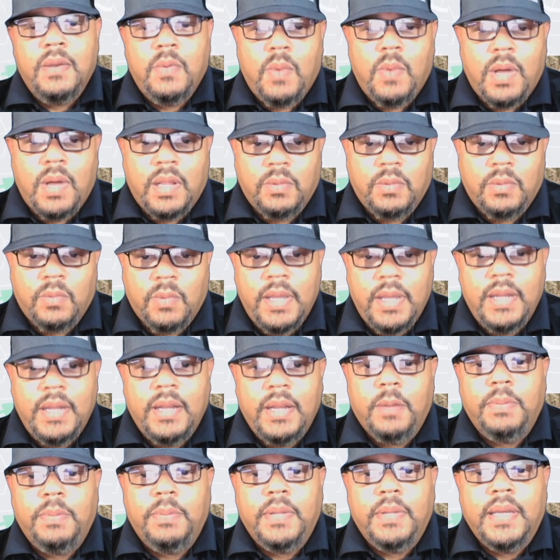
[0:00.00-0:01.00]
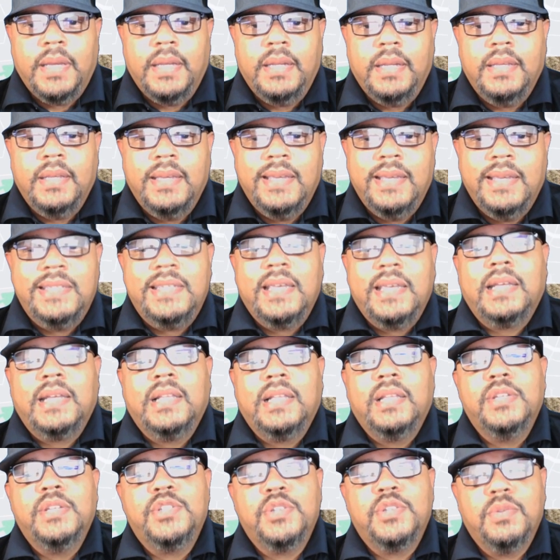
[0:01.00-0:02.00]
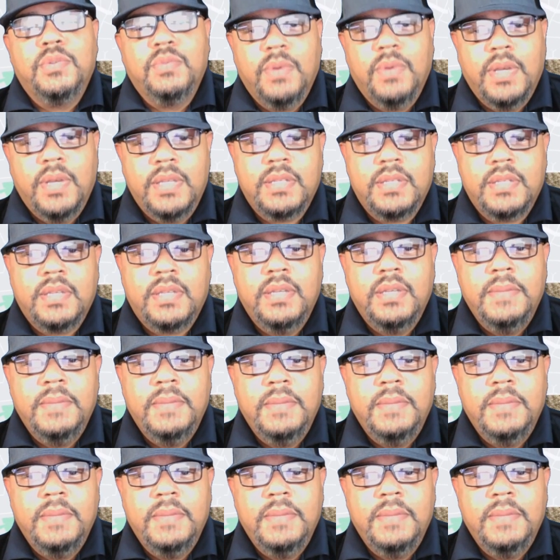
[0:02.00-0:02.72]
While a red airplane is a collision risk,